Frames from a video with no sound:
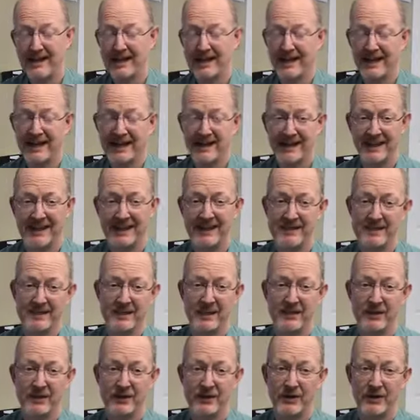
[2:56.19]
and I think it's
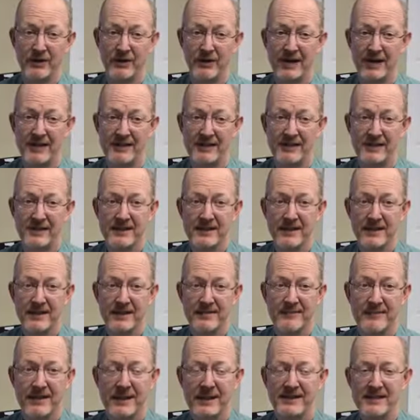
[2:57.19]
underutilized,
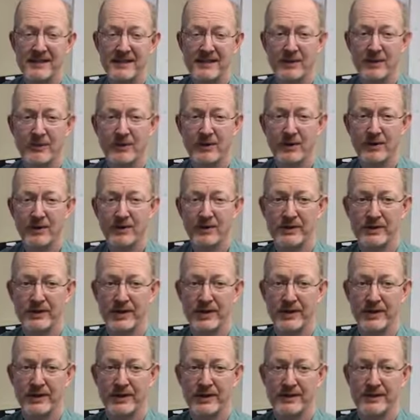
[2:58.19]
mazes that work with
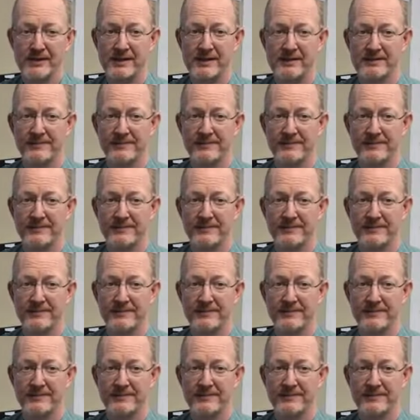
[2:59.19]
charities.